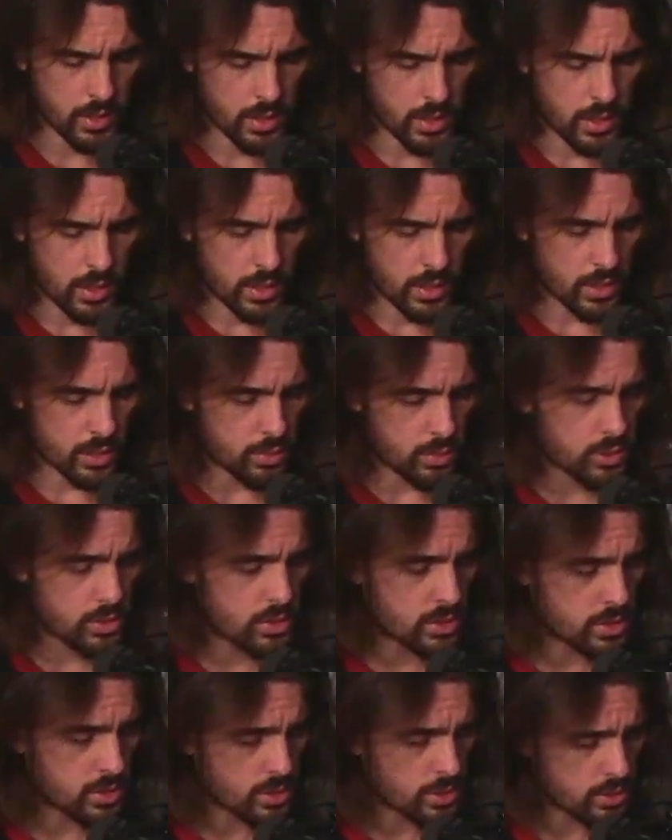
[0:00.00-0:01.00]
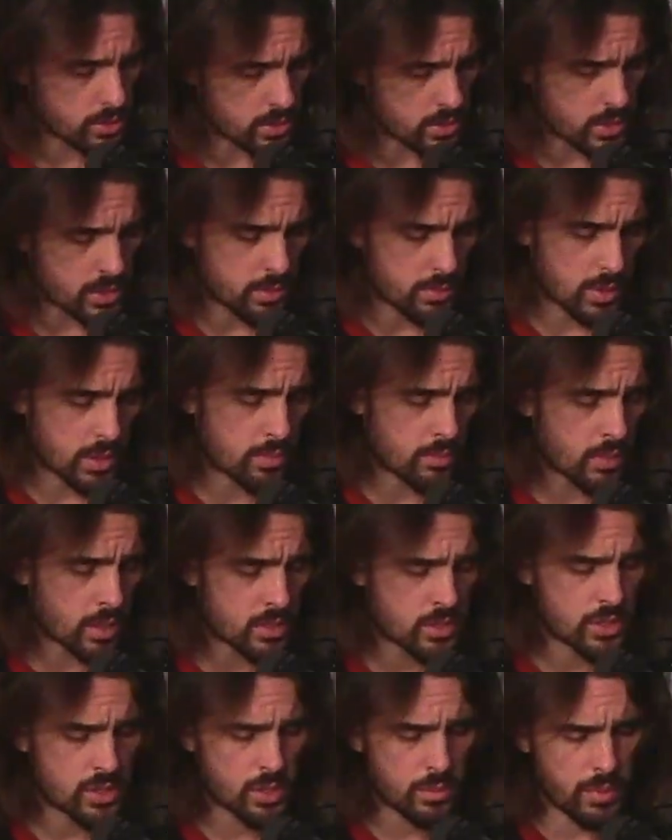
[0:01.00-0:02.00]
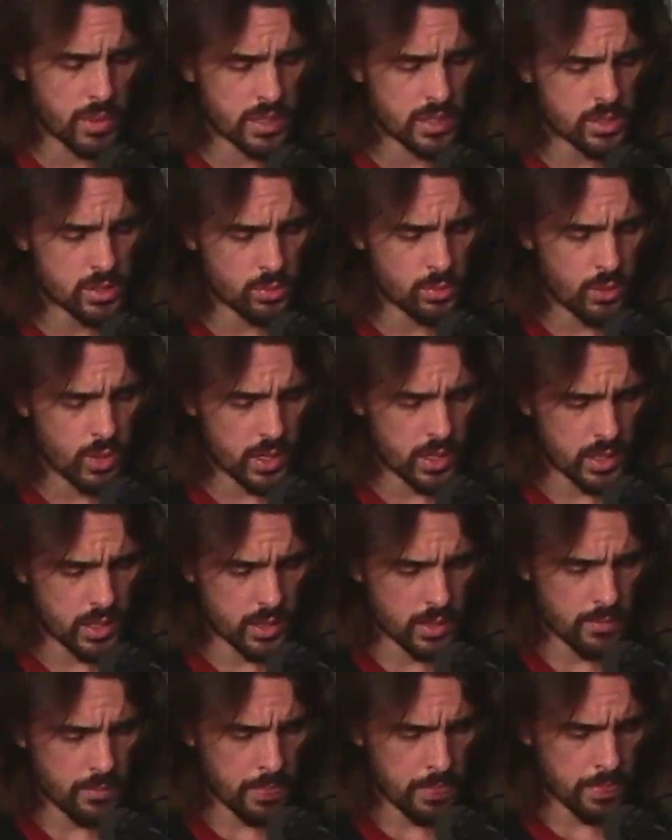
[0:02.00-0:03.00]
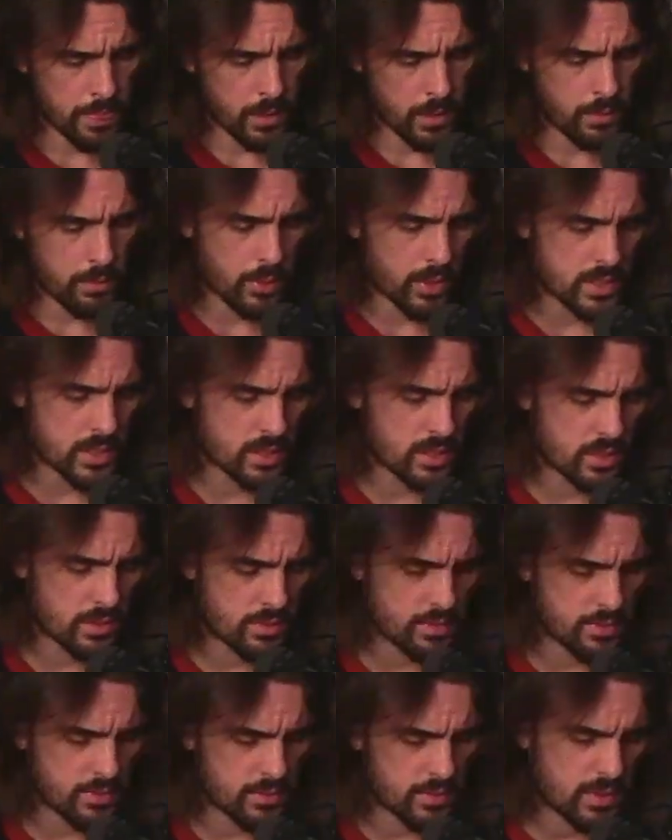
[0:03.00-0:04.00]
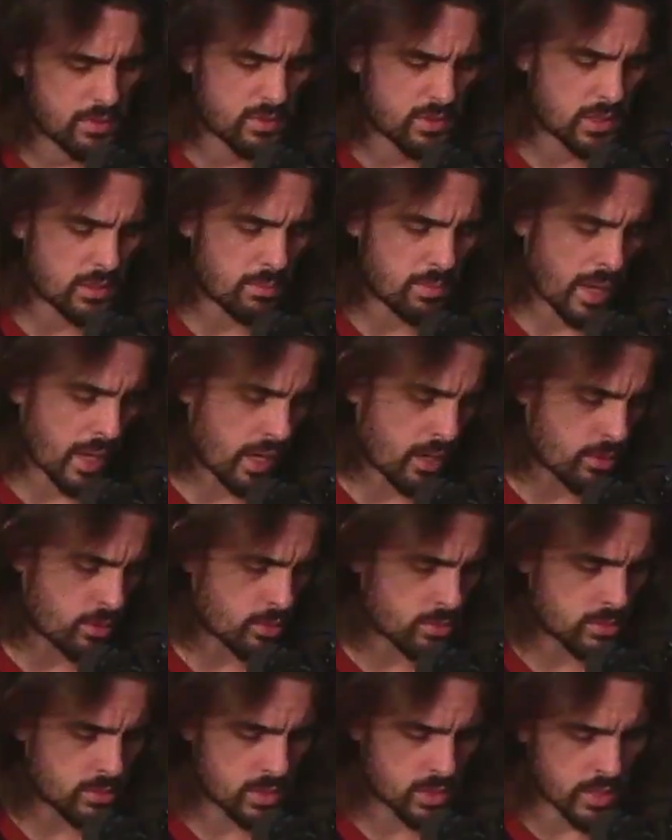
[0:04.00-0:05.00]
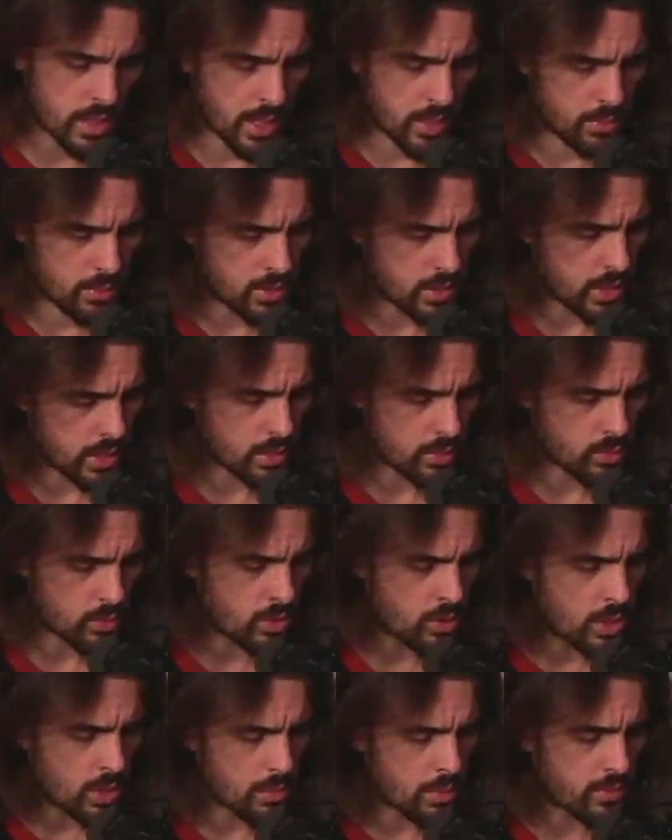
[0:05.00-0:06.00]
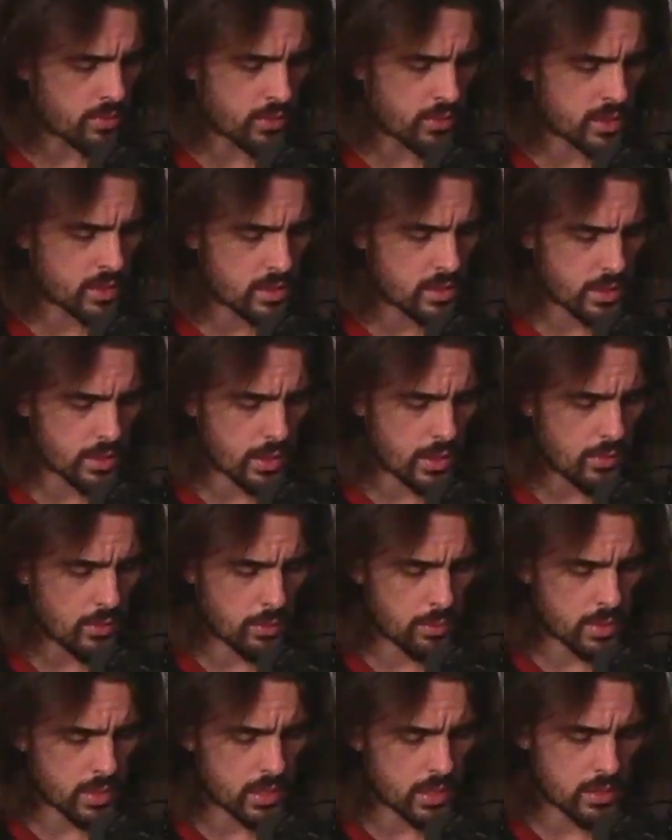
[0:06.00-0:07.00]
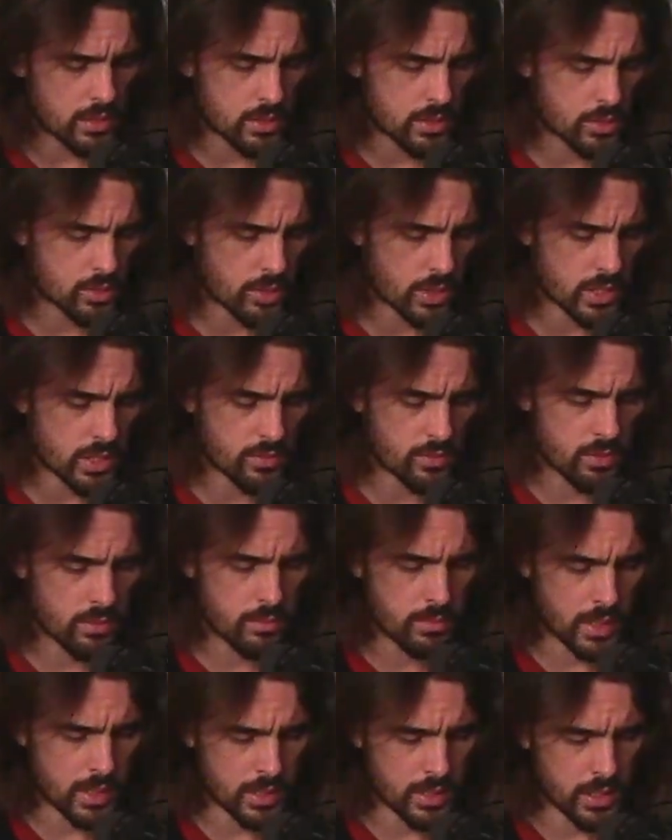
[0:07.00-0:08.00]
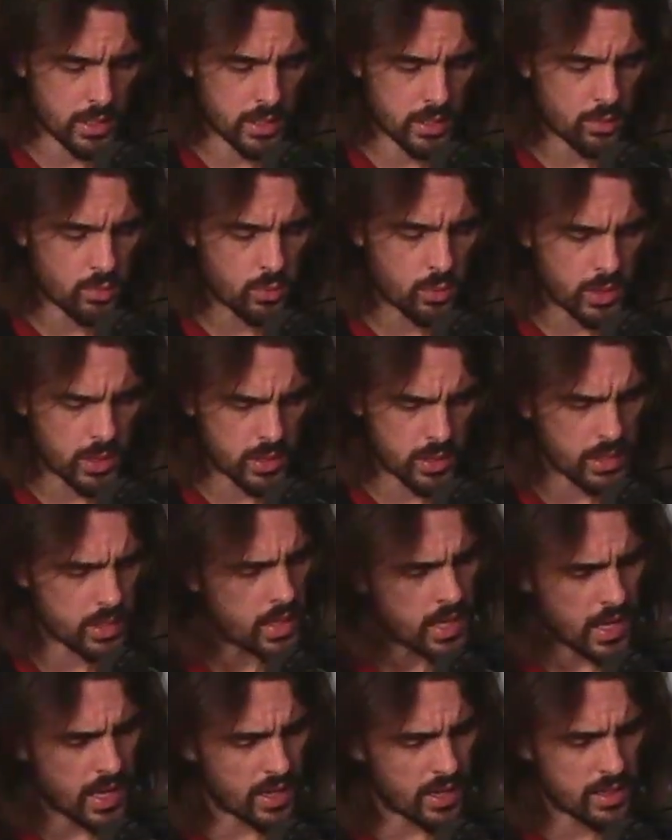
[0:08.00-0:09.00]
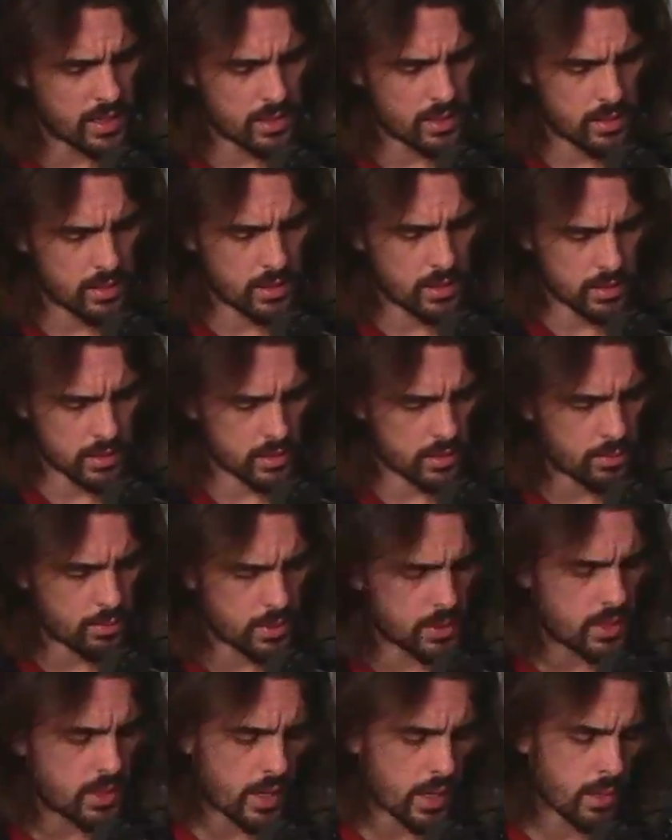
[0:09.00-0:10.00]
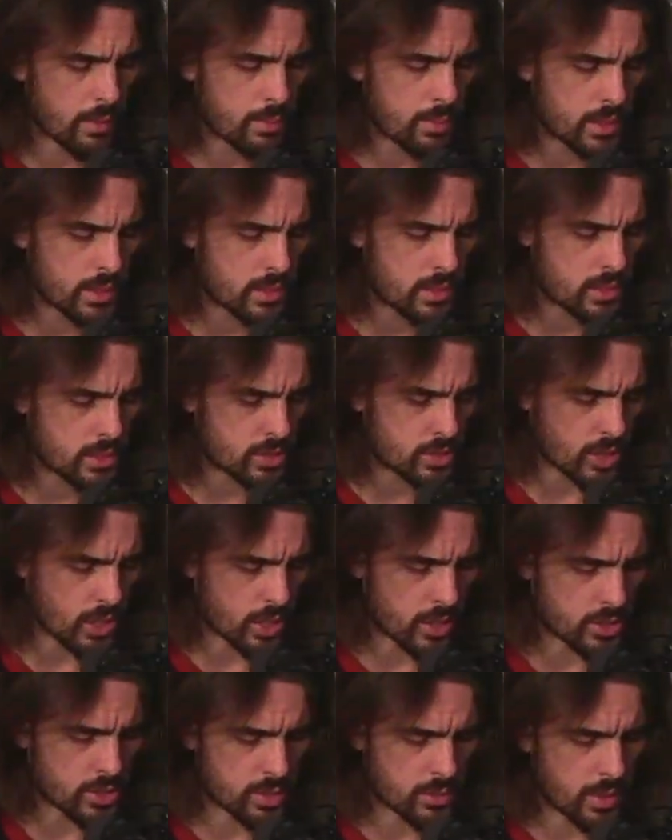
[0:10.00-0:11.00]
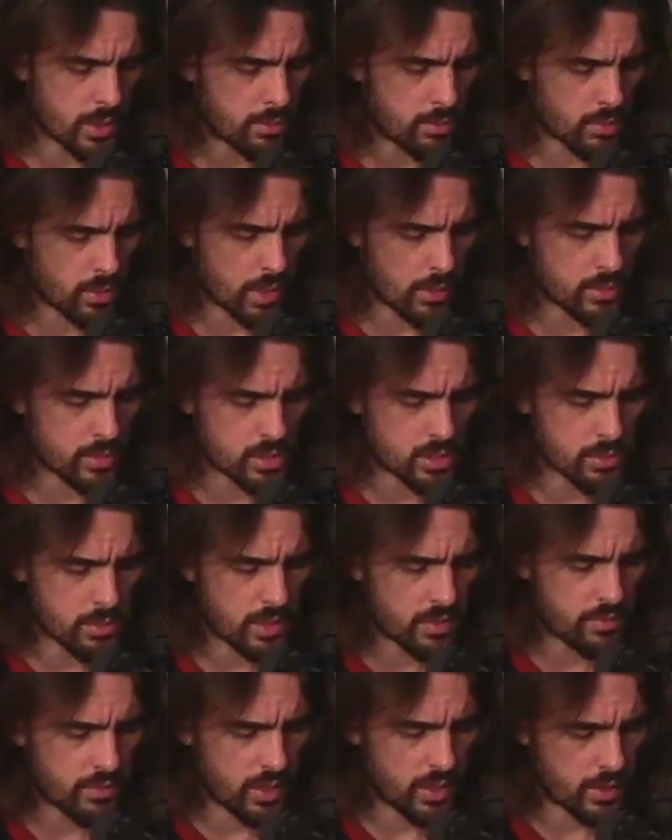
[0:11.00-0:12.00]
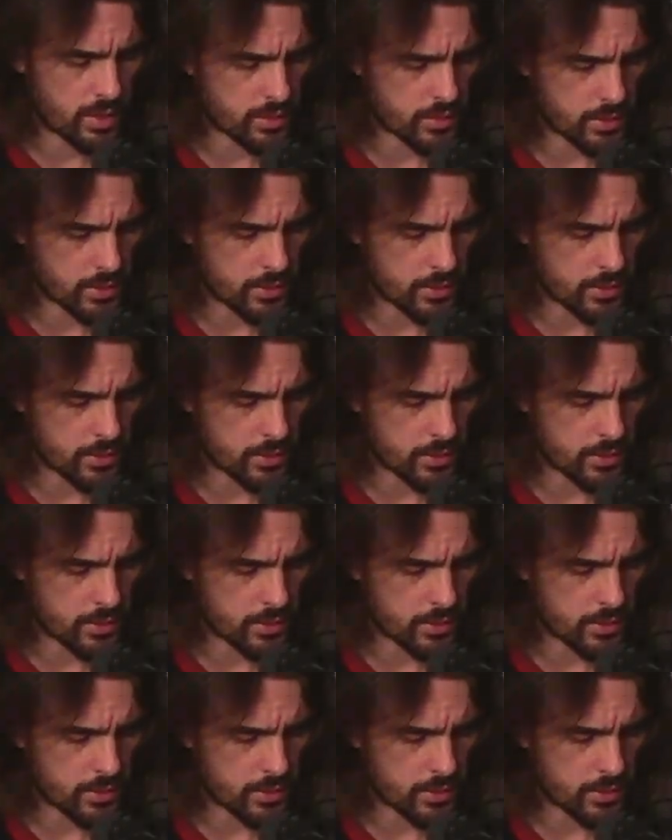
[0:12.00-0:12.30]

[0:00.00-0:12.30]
It will certainly be much the best way. A present of £50 now and then will prevent their ever being distressed for money, and will, I think, be amply discharging my promise to my father.